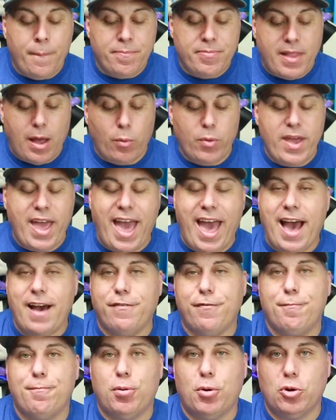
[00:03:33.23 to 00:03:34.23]
Now we
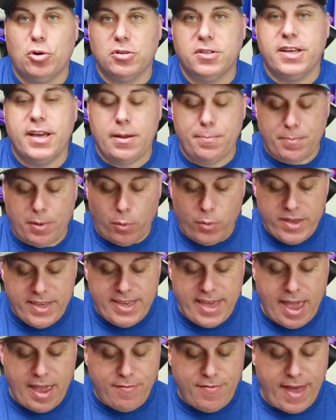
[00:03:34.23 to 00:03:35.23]
have pulled it, but we
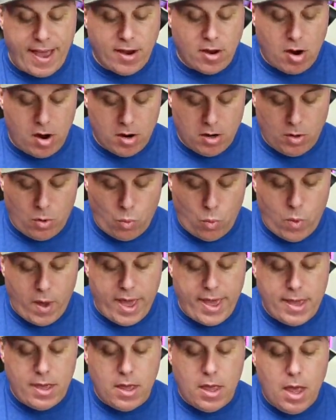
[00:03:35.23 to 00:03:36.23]
gave that card
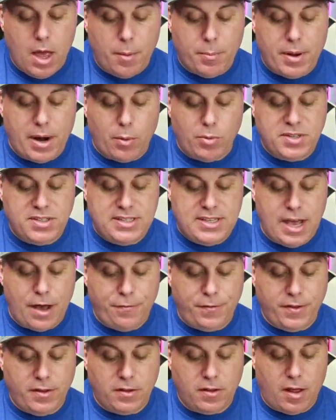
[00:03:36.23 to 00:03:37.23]
away. But I would
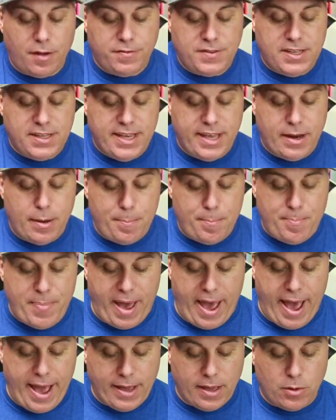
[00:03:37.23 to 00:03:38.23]
definitely love to get it
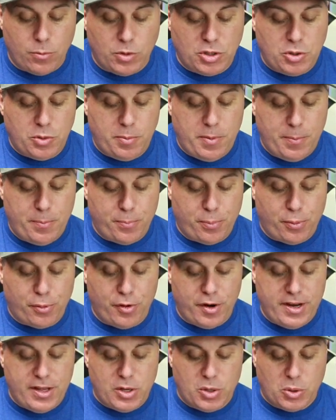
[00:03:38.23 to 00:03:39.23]
back, which would be
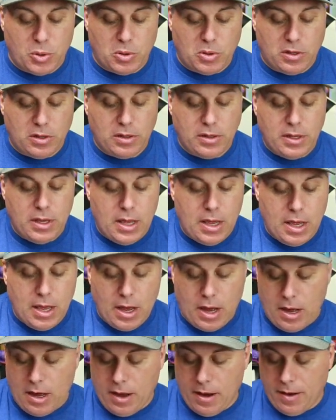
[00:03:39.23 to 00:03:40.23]
pretty cool.
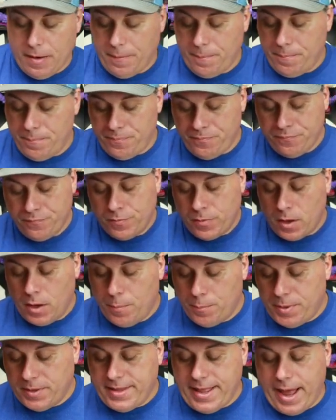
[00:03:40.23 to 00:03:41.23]
Um,
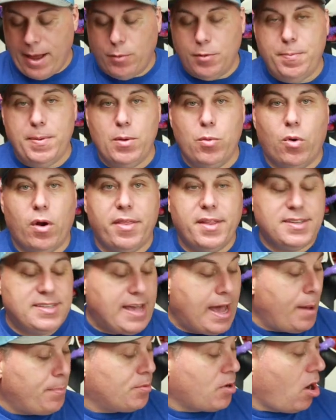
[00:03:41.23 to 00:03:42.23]
but that would be one of the
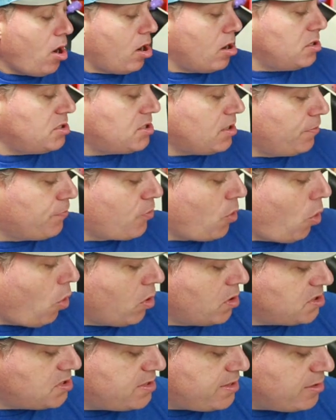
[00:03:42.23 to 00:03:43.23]
top cards. Of
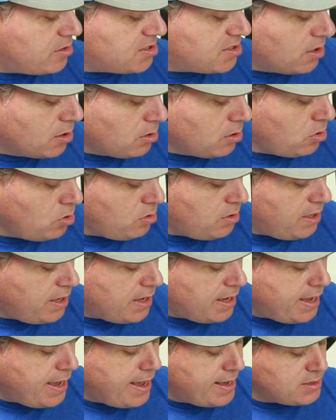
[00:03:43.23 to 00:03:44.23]
course, there's the
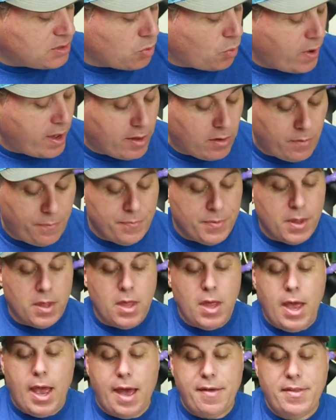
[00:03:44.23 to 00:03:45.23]
Lugia as well.
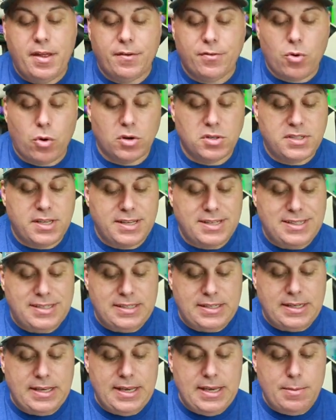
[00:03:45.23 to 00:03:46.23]
And then, of course, in
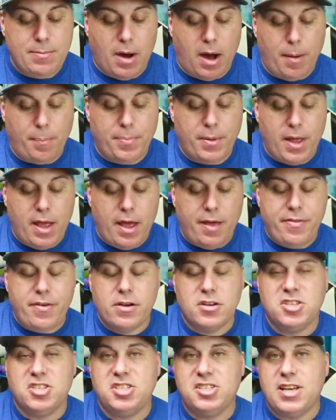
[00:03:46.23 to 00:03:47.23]
Team Up,
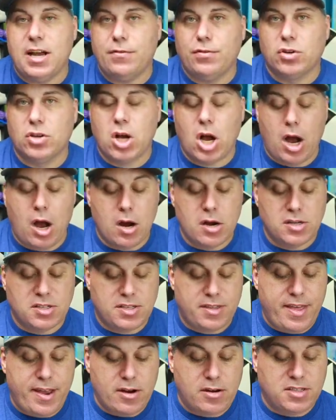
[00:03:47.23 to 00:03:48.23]
there's several
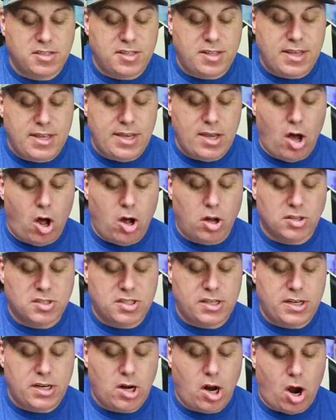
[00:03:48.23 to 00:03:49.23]
cards. There's the
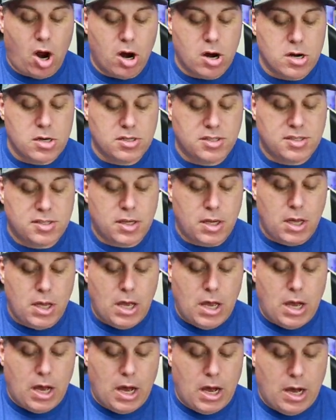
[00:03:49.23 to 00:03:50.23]
alternate art
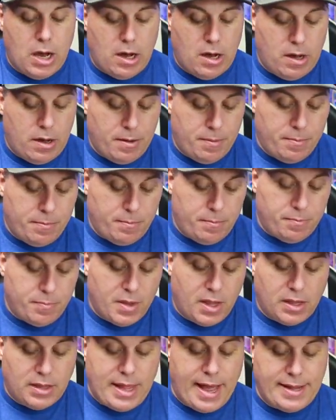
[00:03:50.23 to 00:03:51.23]
um,
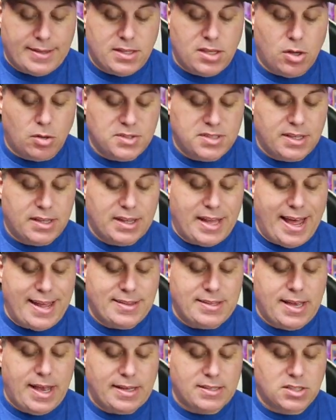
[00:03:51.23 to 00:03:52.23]
Latios and
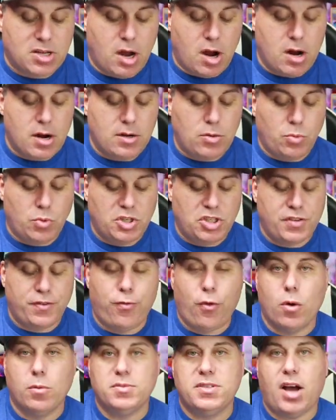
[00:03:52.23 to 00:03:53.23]
Latias card, which
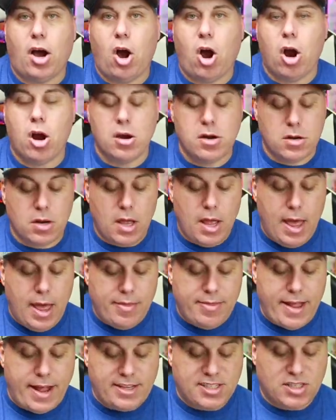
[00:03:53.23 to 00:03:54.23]
forms a heart.
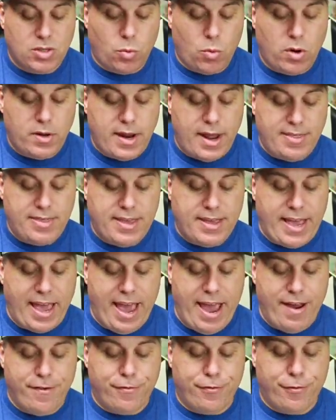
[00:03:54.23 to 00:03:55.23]
That's the one I think
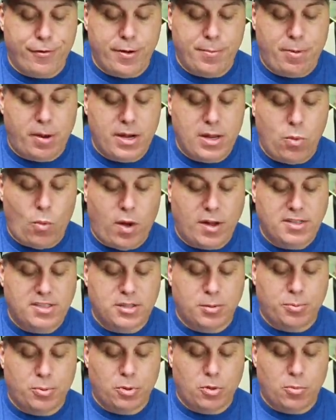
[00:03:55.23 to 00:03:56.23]
everybody wants
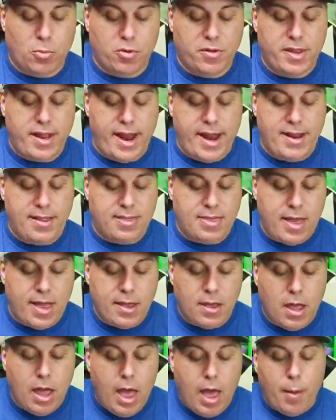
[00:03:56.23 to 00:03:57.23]
to pull more than
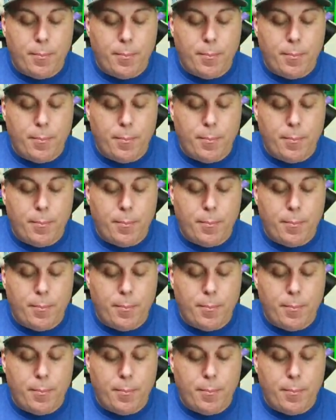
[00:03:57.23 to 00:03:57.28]
anything.